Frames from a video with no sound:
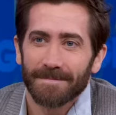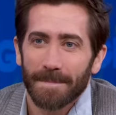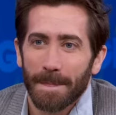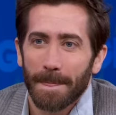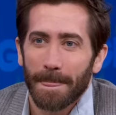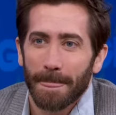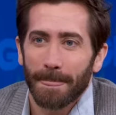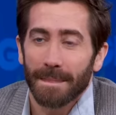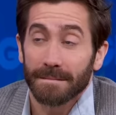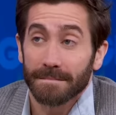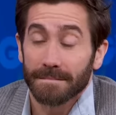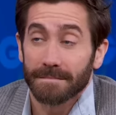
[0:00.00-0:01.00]
old
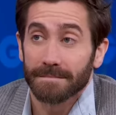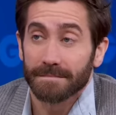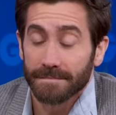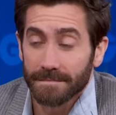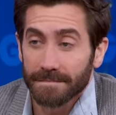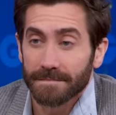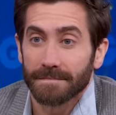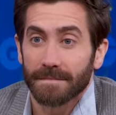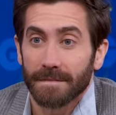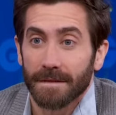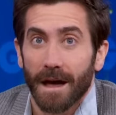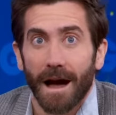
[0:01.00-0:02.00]
when the original
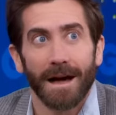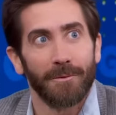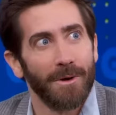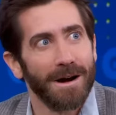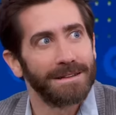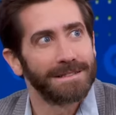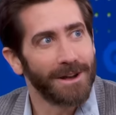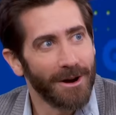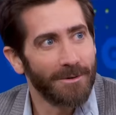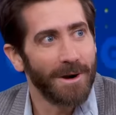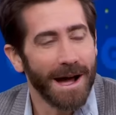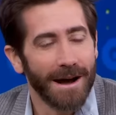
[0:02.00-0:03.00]
Road House came out. I was. Out.
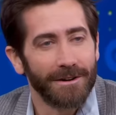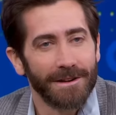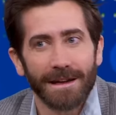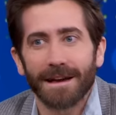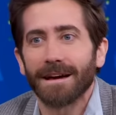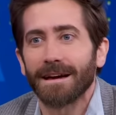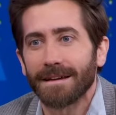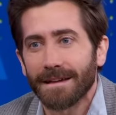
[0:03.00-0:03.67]
Oh wow. Yeah. Yeah. Yeah.